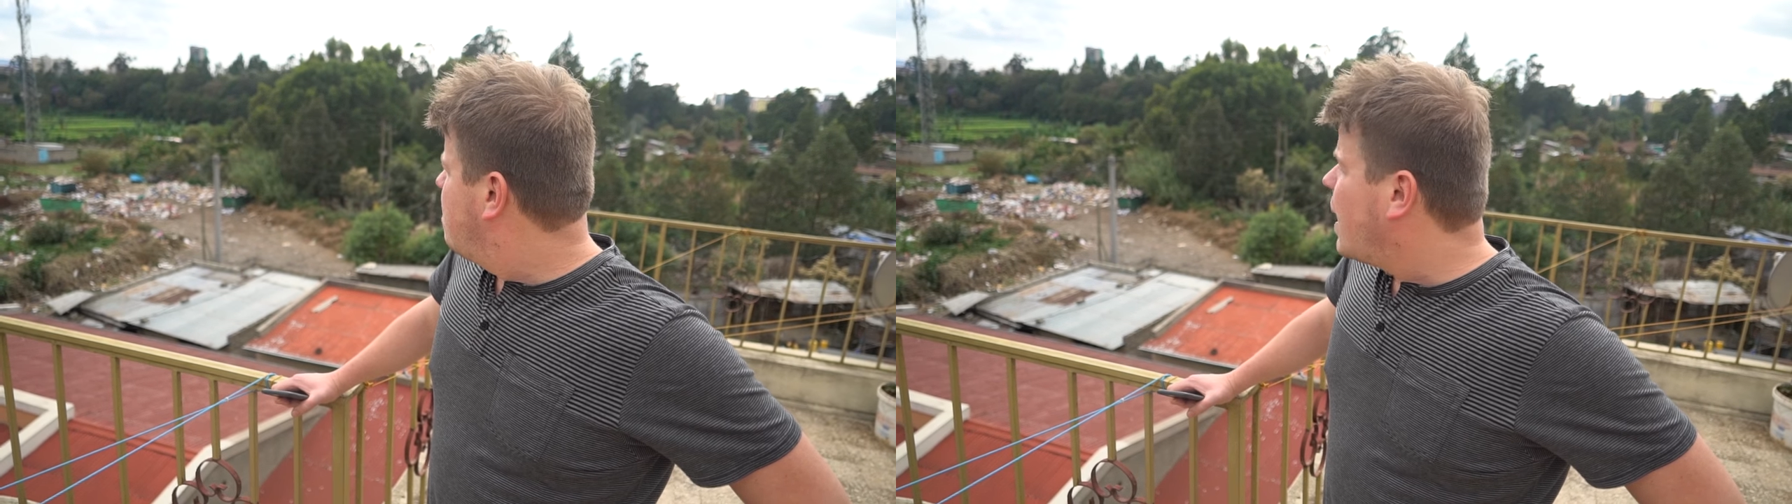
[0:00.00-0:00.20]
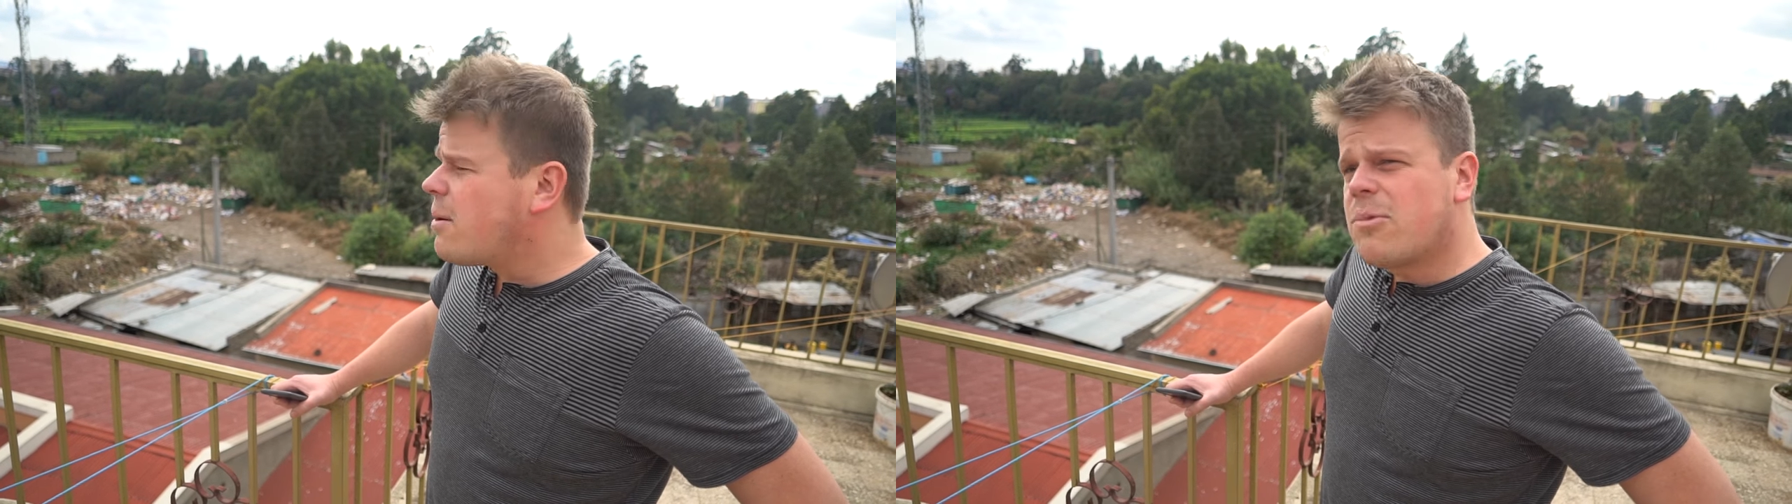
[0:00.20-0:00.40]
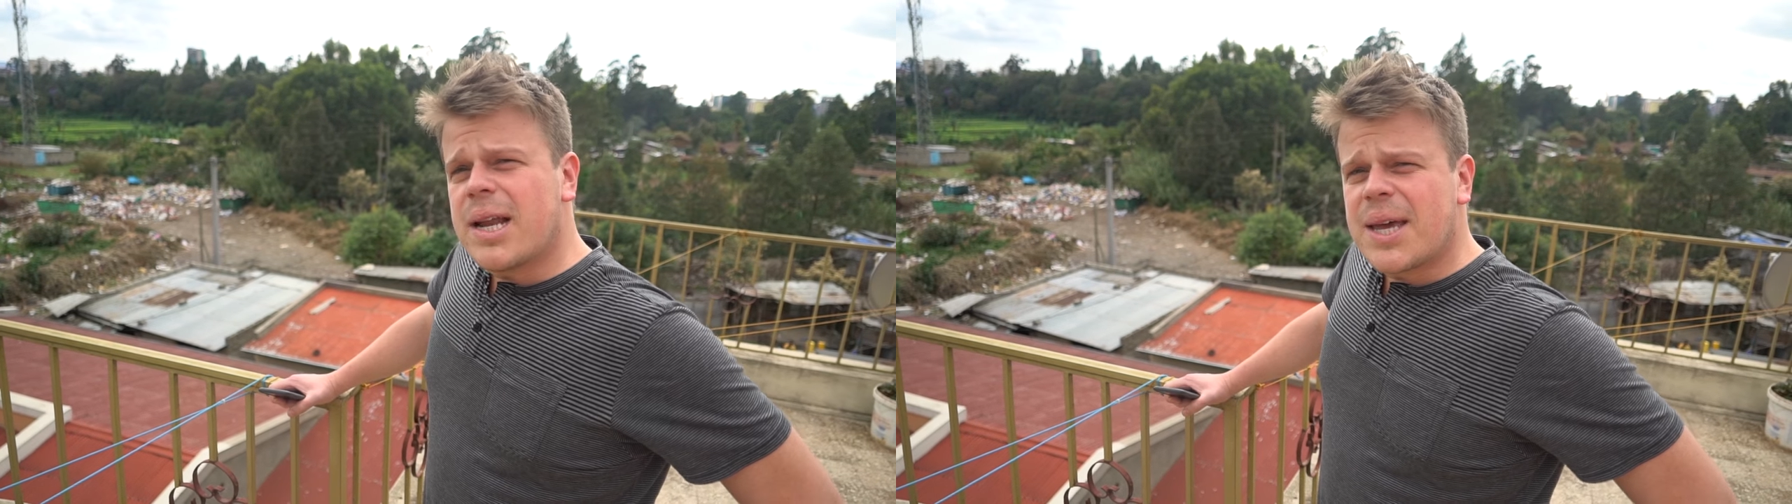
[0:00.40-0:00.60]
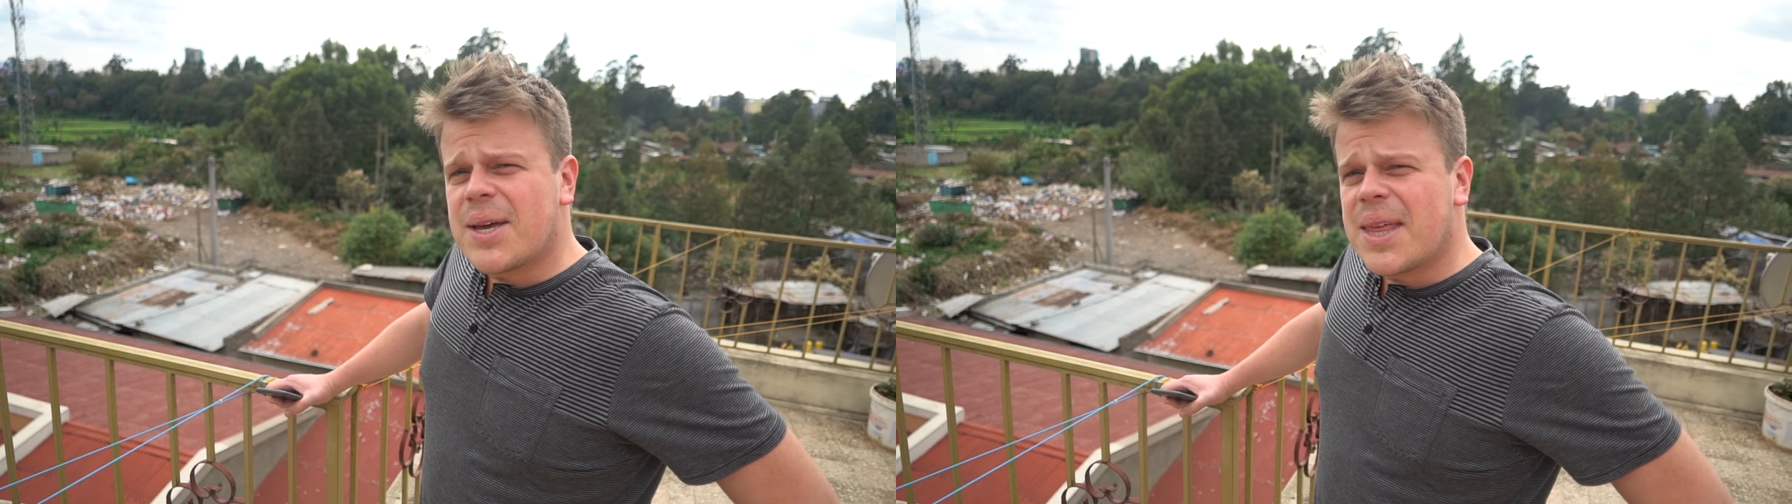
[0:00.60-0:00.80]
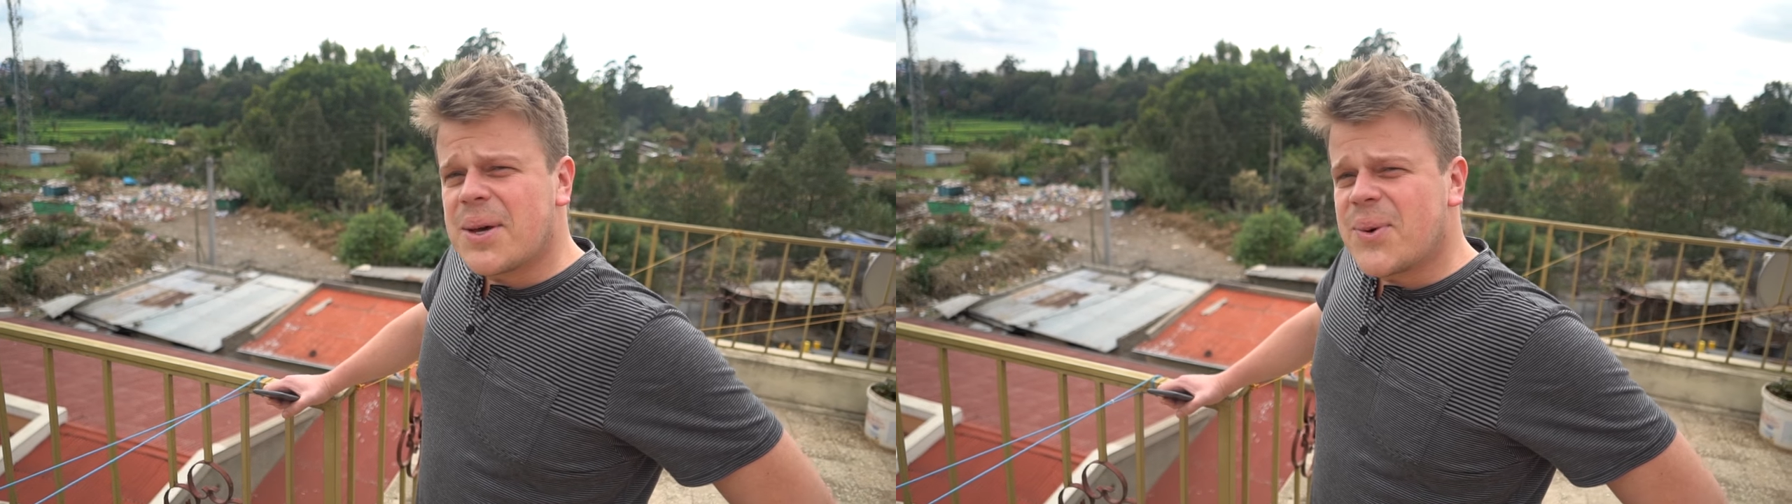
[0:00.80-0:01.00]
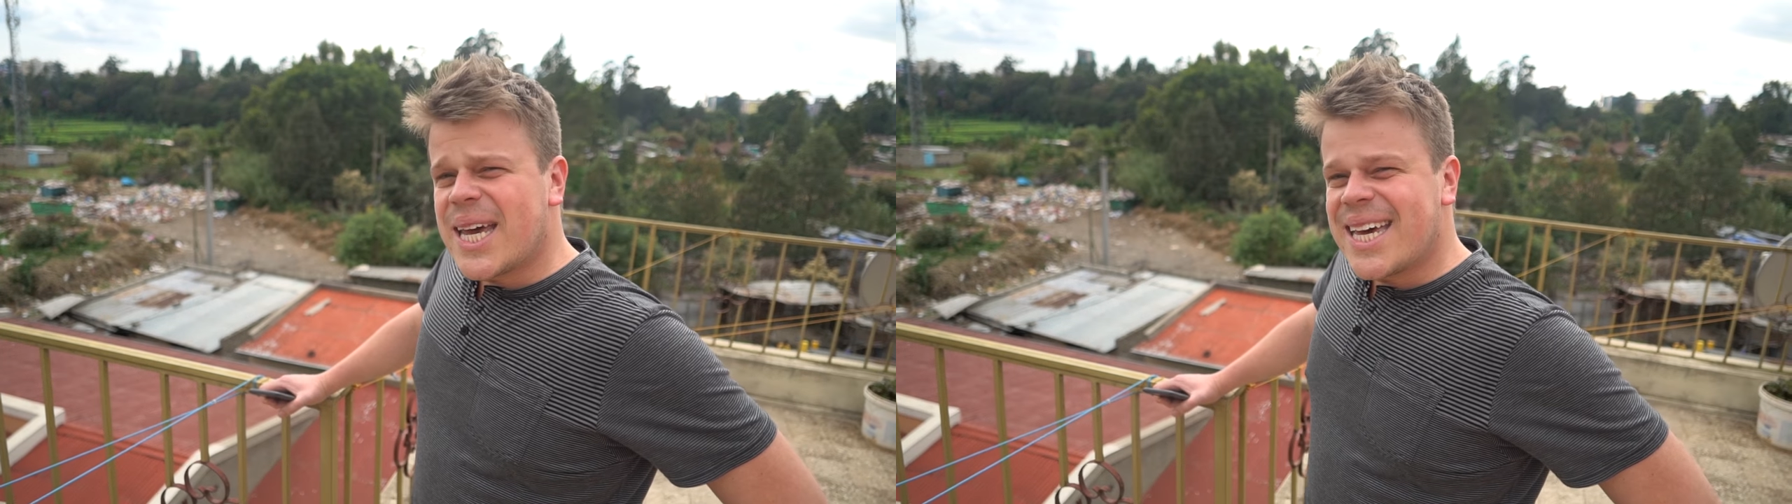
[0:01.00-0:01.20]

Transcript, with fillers: but really good that we're